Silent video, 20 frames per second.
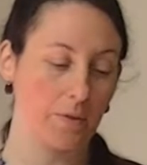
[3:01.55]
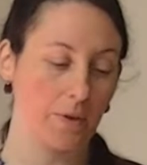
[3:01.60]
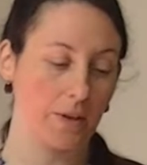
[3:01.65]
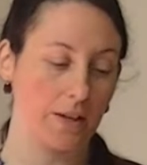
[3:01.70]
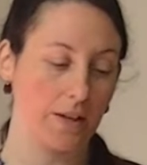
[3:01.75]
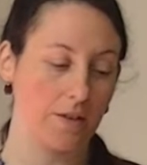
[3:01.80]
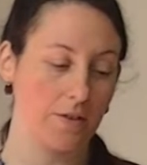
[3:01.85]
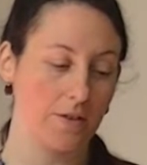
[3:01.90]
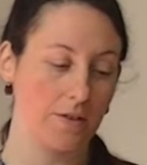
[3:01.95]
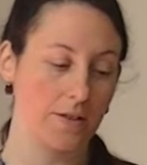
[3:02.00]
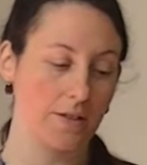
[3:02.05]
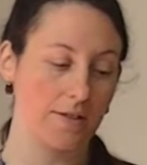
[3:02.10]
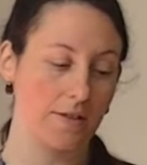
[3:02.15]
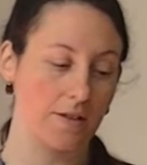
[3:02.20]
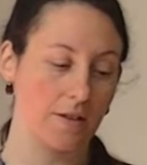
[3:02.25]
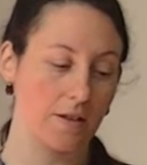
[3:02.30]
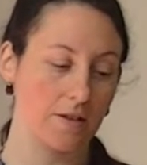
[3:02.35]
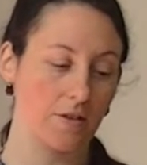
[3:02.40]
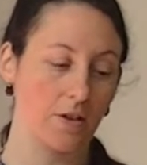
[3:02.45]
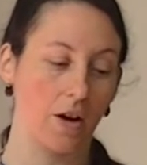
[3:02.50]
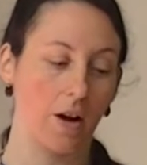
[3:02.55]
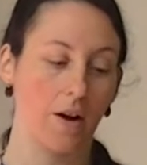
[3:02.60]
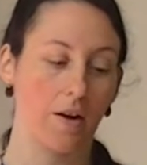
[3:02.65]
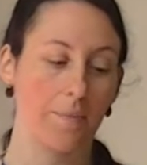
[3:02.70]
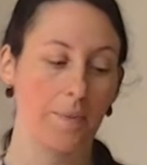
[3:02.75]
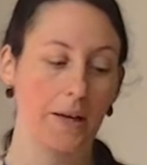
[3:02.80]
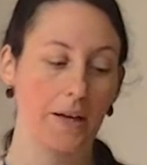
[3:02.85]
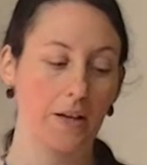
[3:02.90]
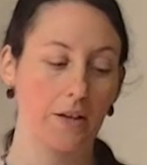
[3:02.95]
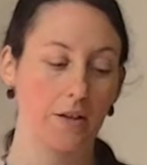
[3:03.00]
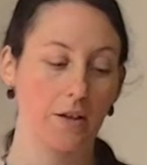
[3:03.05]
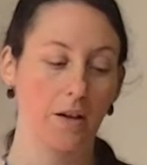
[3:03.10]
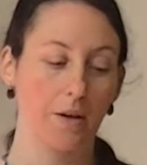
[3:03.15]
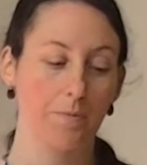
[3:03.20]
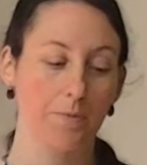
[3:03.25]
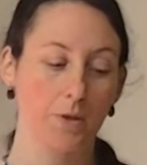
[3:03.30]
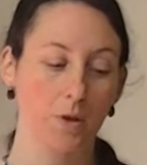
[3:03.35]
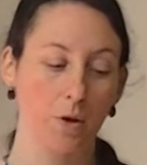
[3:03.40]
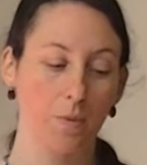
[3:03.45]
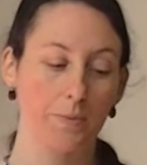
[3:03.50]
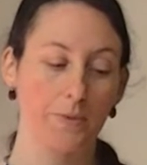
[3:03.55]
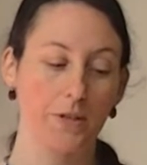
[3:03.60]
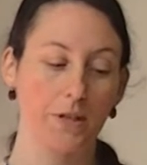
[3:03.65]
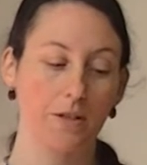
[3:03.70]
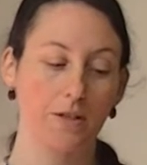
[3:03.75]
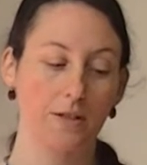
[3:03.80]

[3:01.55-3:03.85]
we use is an atomic absorption